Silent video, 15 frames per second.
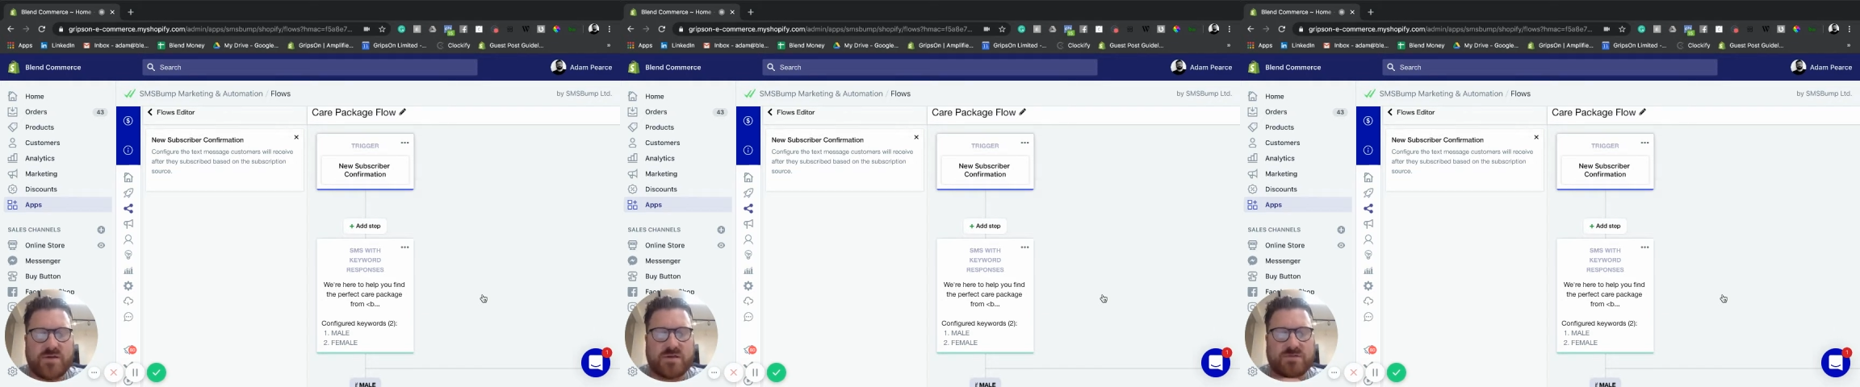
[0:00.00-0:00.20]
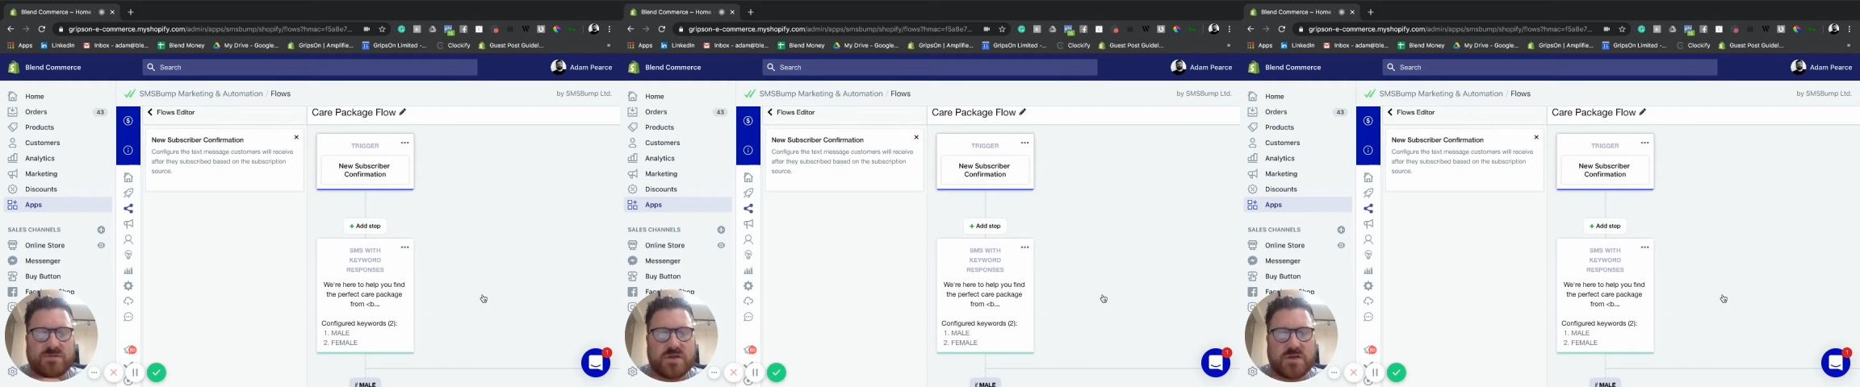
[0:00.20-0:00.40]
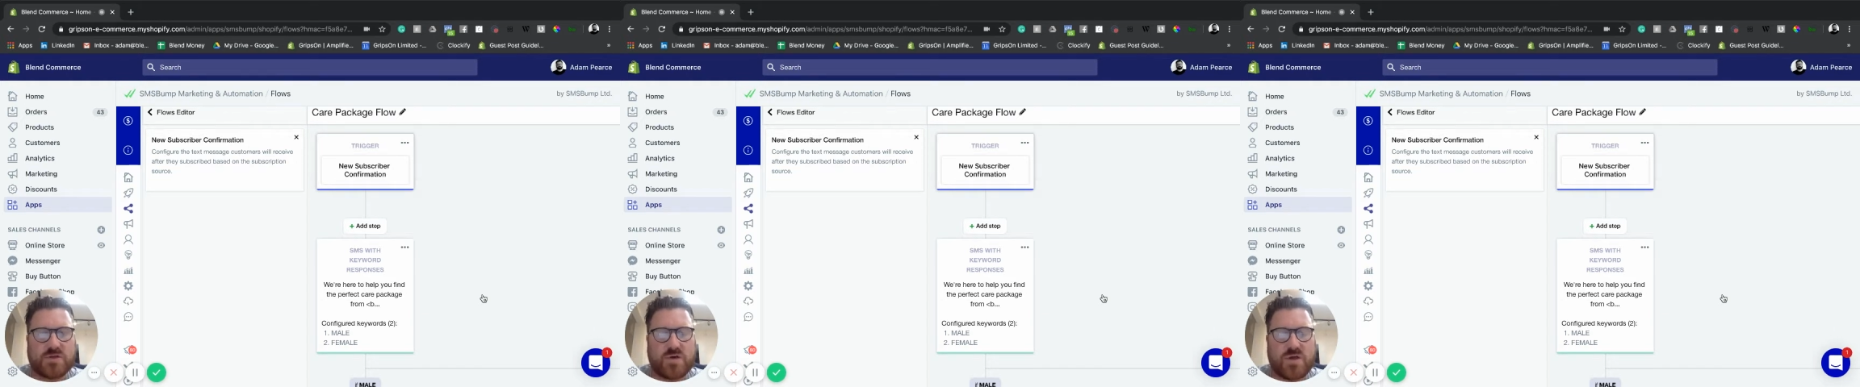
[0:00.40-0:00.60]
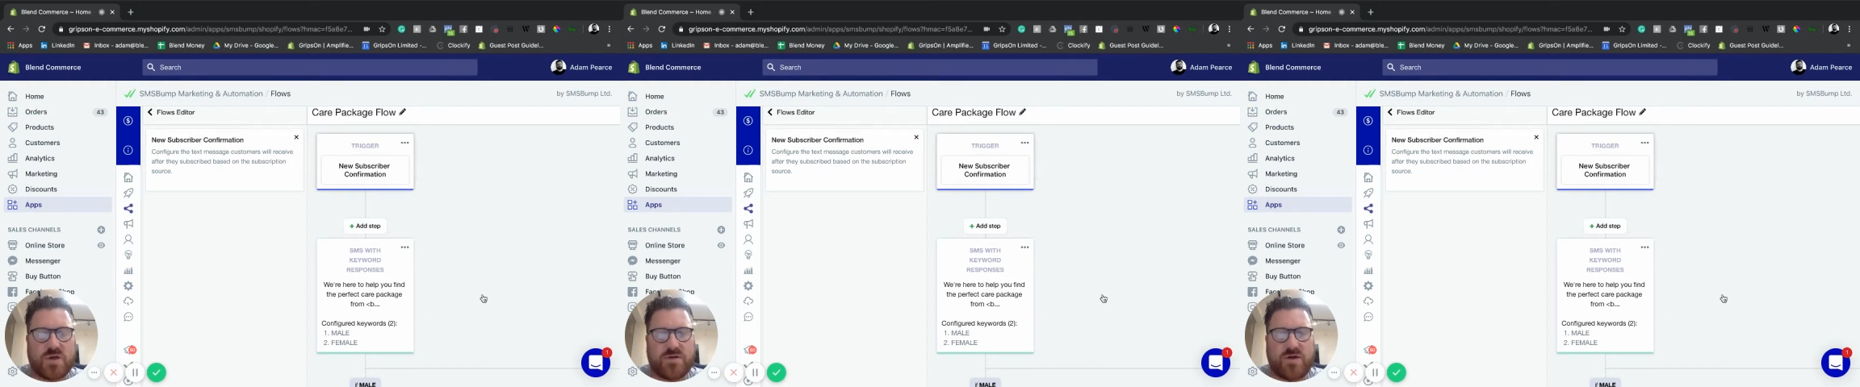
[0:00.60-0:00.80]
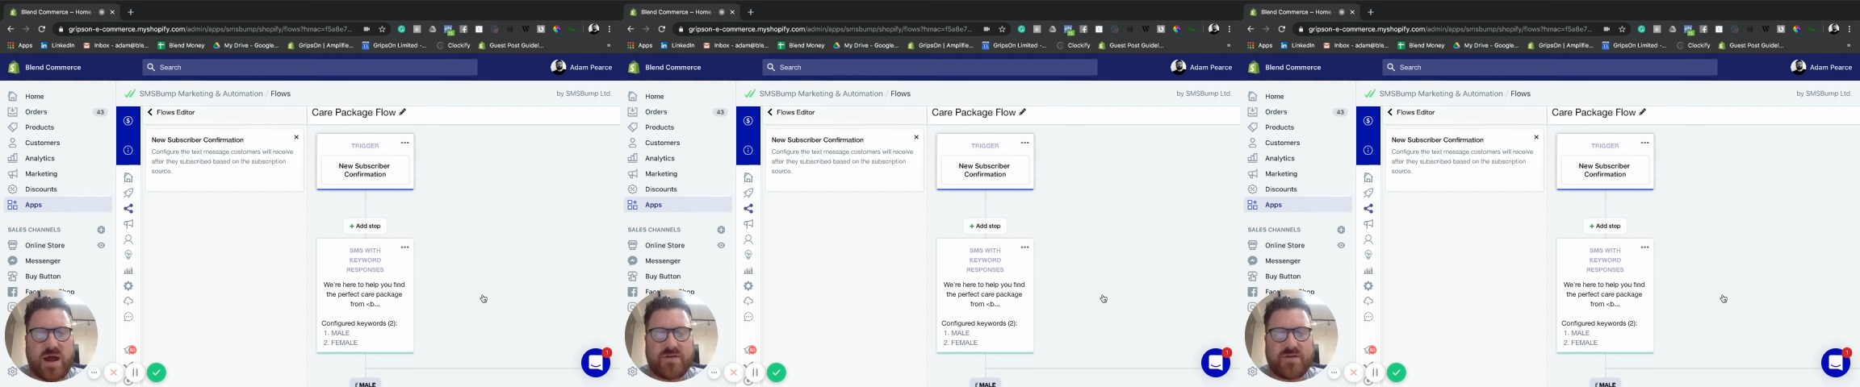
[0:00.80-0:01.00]
So I'm just going to talk
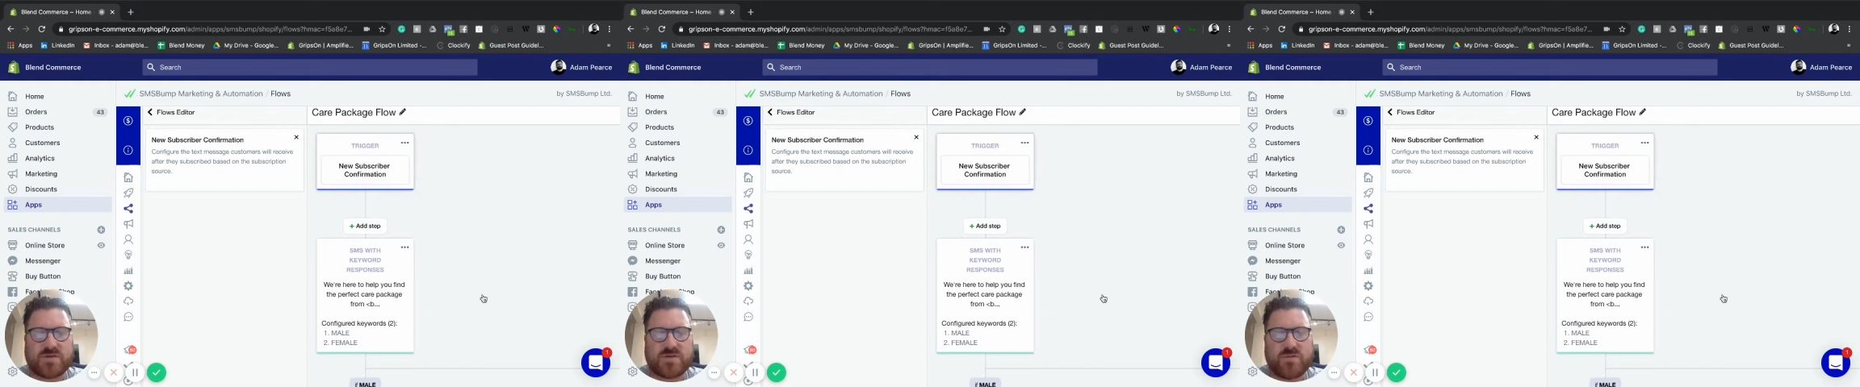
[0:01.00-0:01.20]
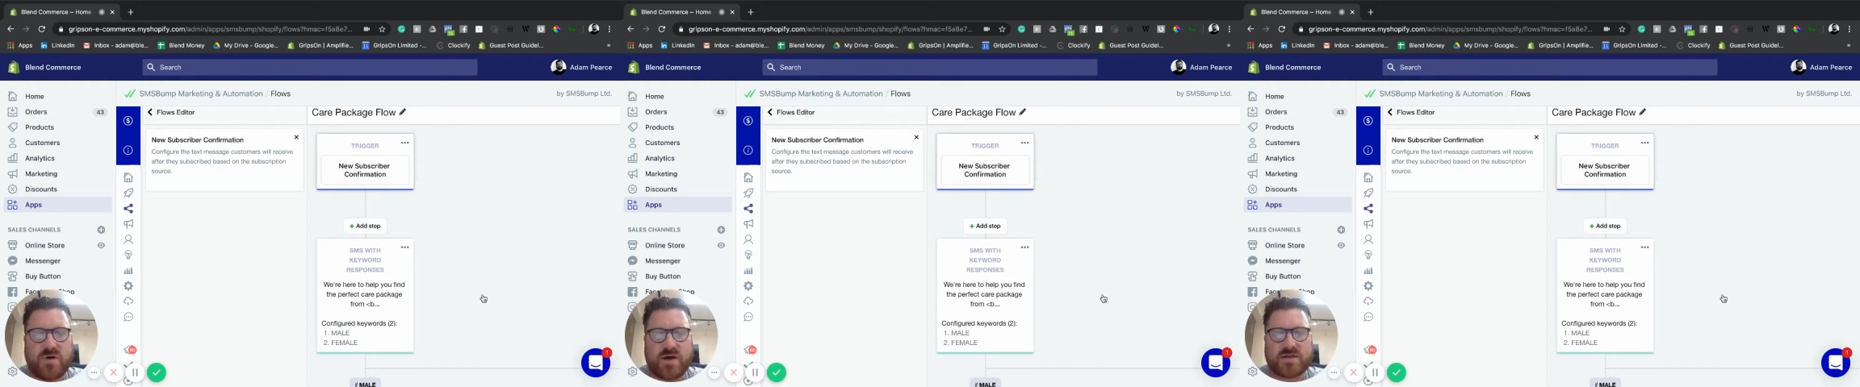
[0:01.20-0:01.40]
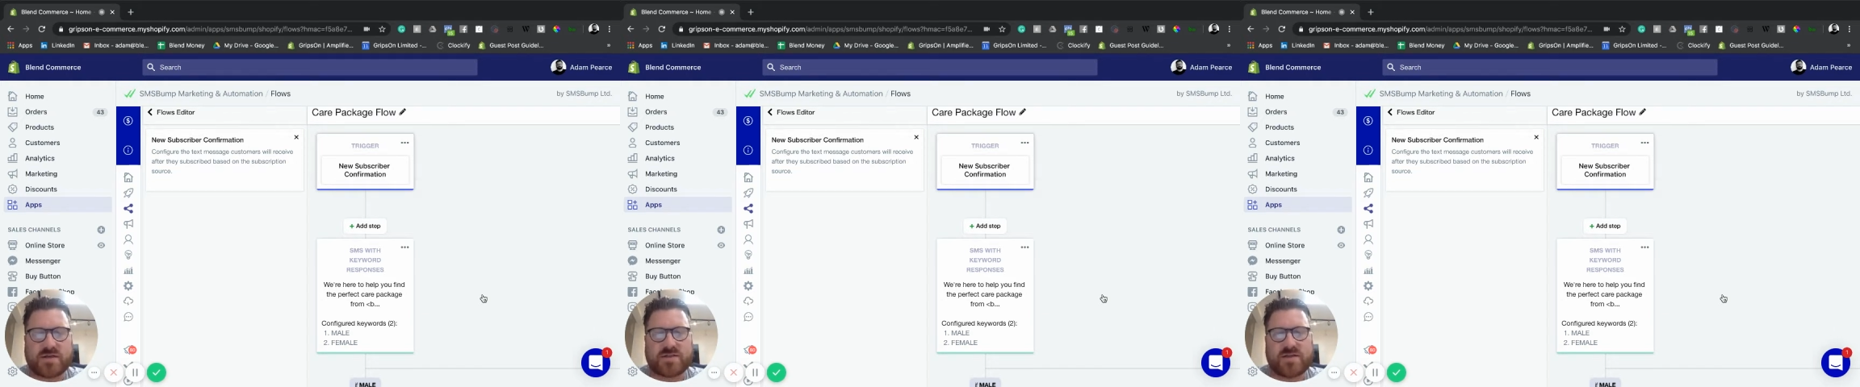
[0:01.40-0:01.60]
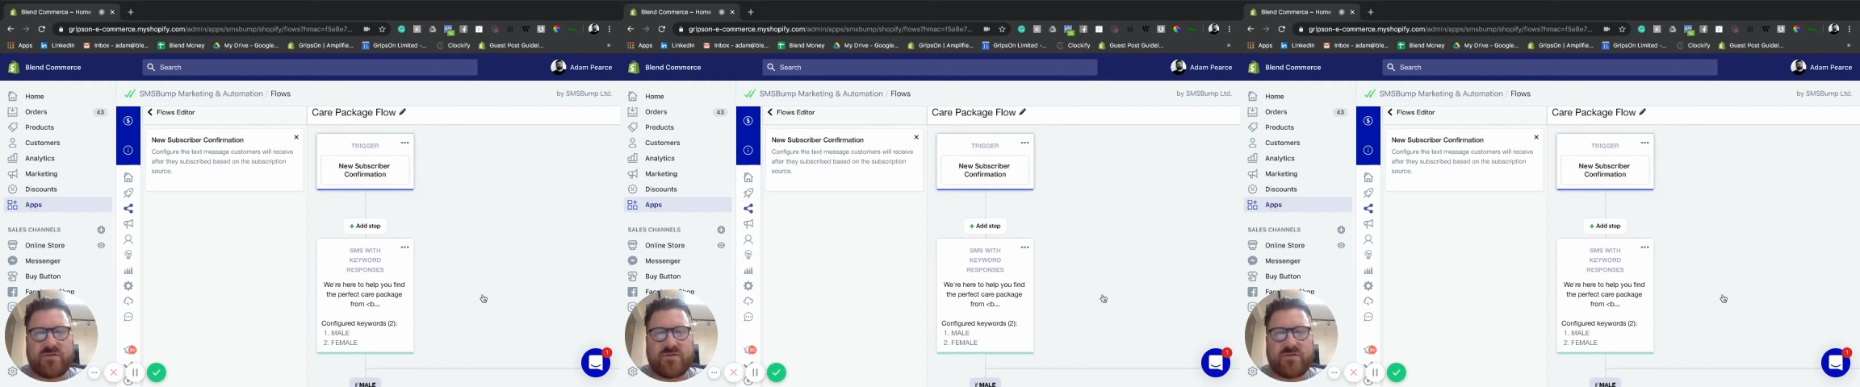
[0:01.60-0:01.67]
you through how this works.